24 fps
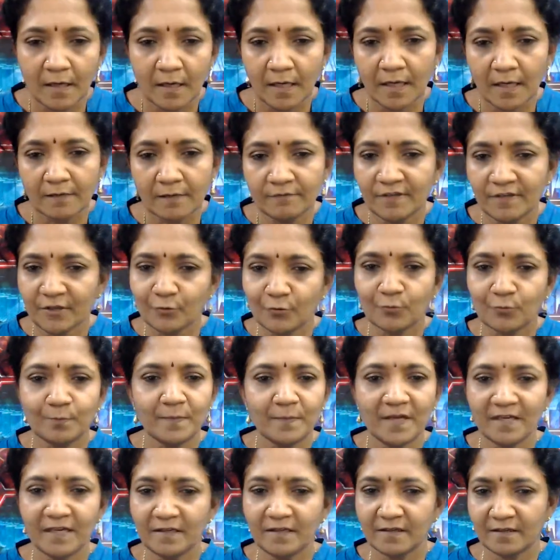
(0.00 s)
and we could
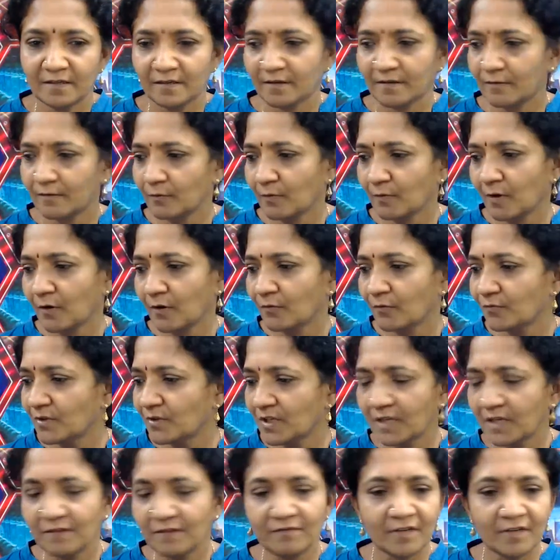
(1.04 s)
meet one of the
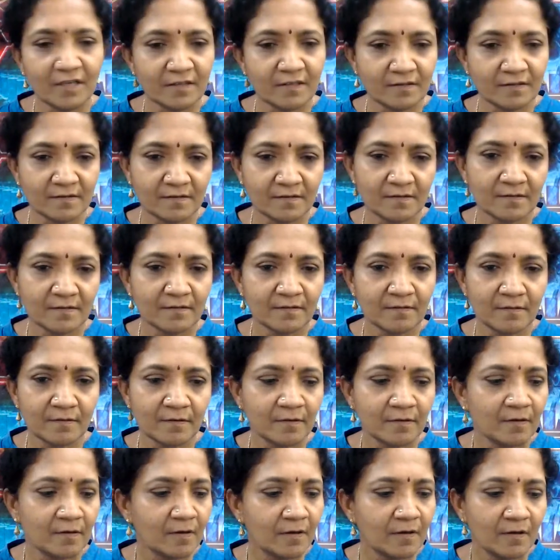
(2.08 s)
evenings.
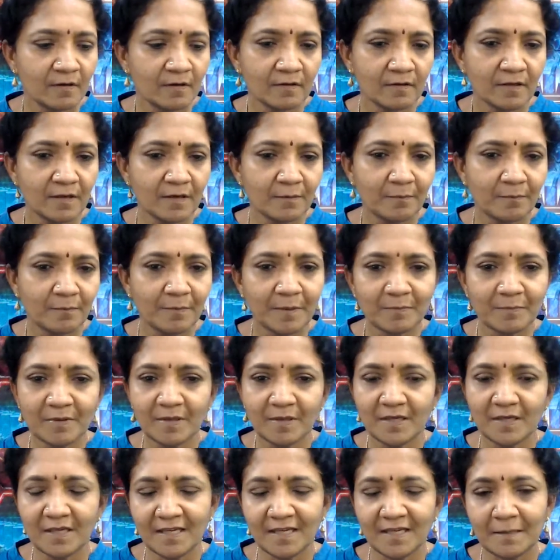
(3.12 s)

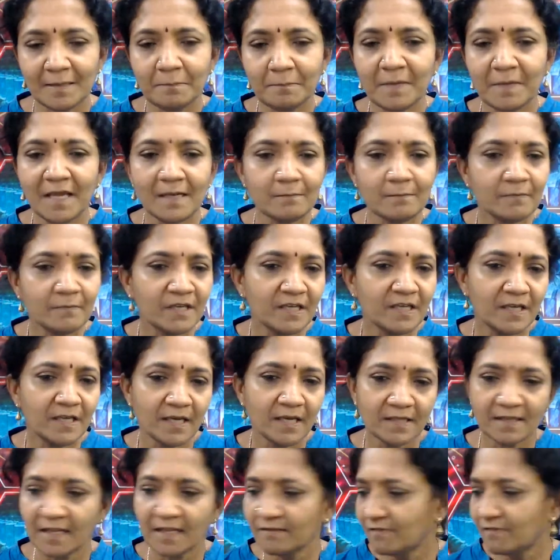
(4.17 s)
Maybe email me
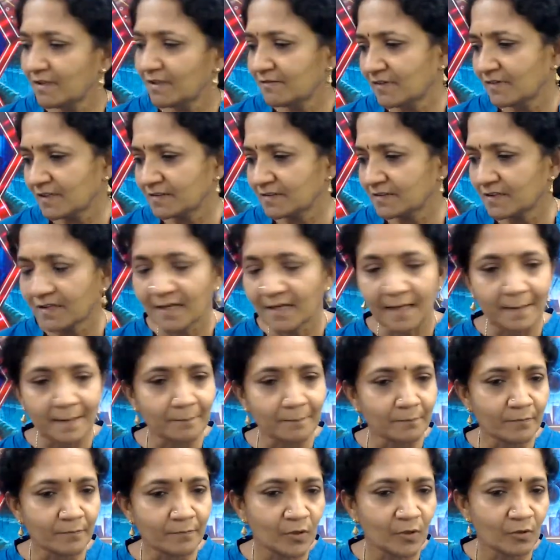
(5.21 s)
and then we'll fix a
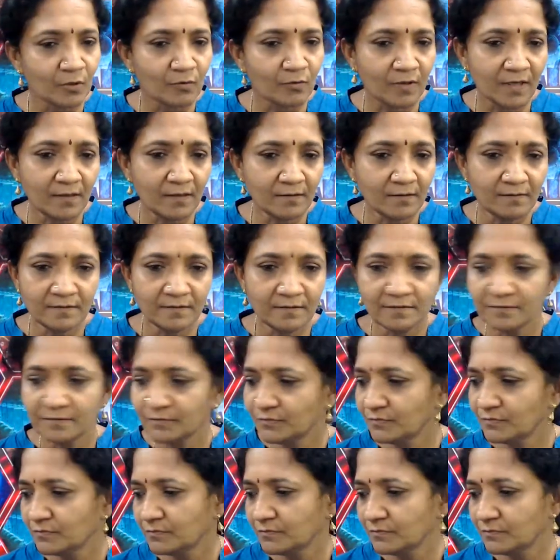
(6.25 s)
time. Okay?
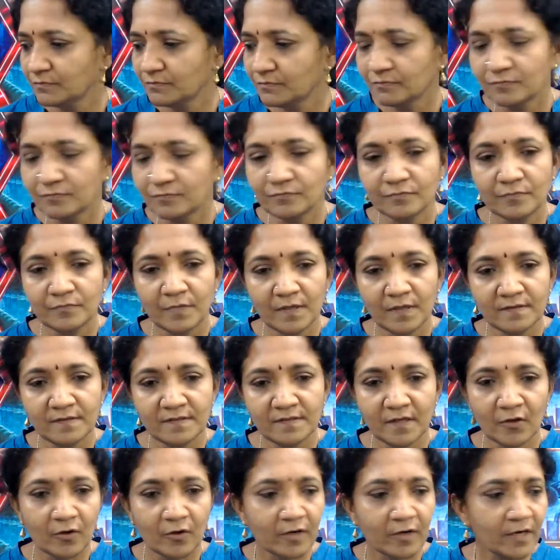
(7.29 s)
Is
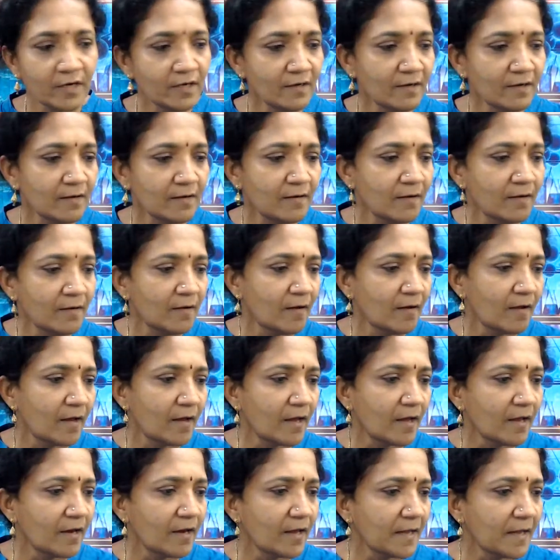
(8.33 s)
that all right?
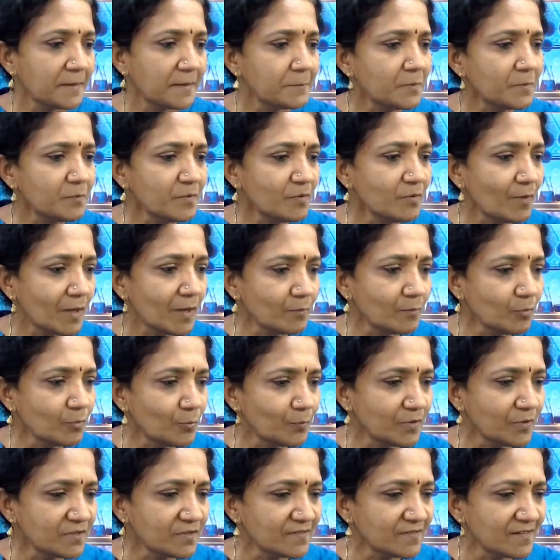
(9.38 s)
And I remember one more
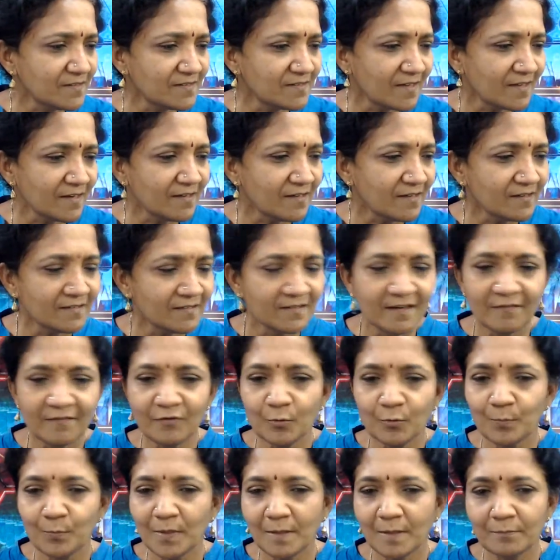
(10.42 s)
person sent his
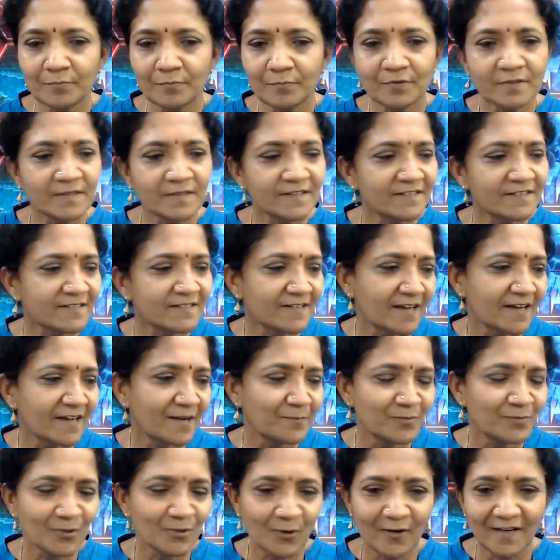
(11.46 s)
review paper.
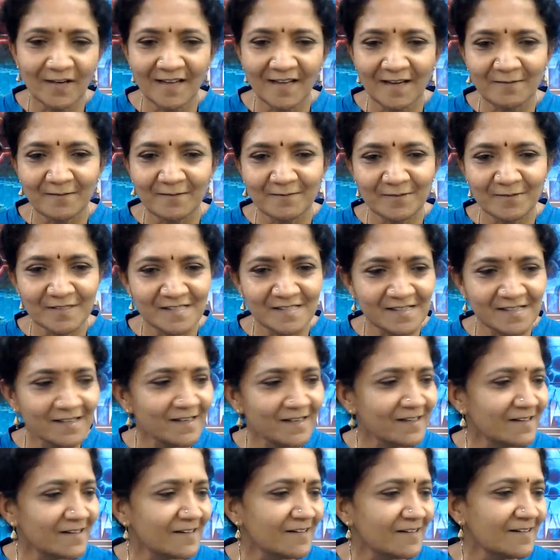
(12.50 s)
I'm sorry, I'm
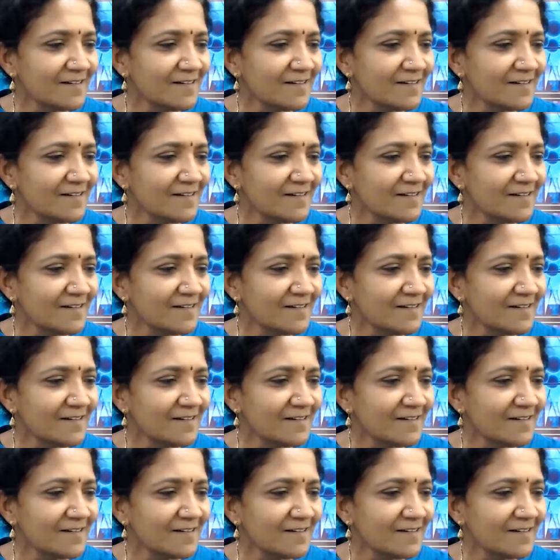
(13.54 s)
still